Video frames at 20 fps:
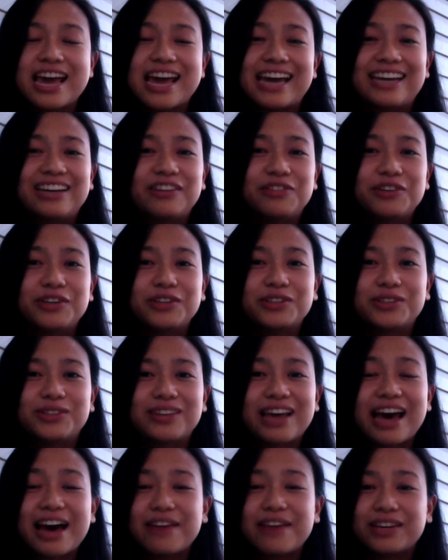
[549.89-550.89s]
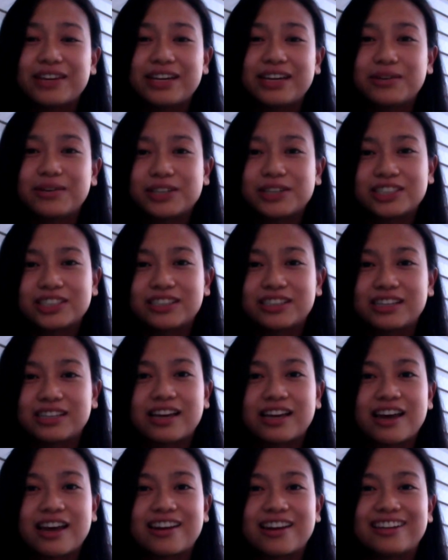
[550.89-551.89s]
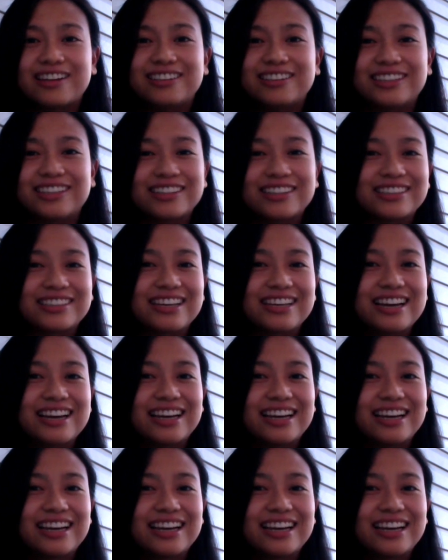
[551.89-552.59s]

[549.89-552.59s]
and if you have any questions, again, just